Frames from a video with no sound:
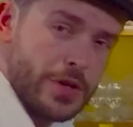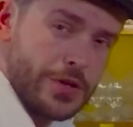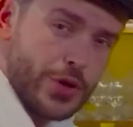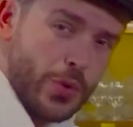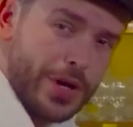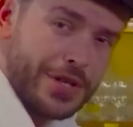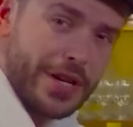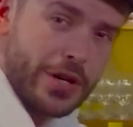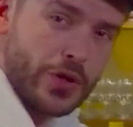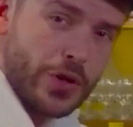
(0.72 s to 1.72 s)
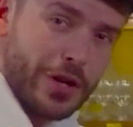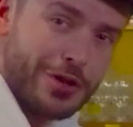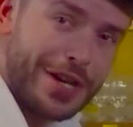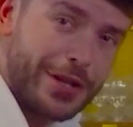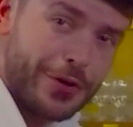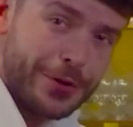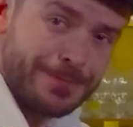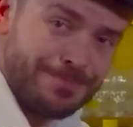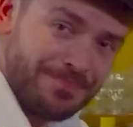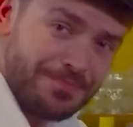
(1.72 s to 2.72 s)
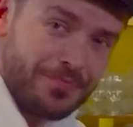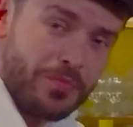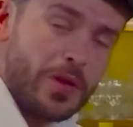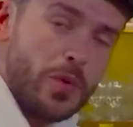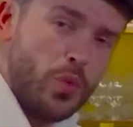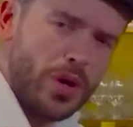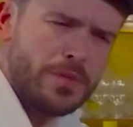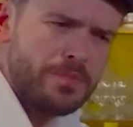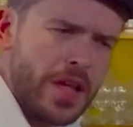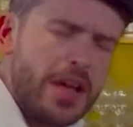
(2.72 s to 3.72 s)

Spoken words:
So what is alcohol in general? Well,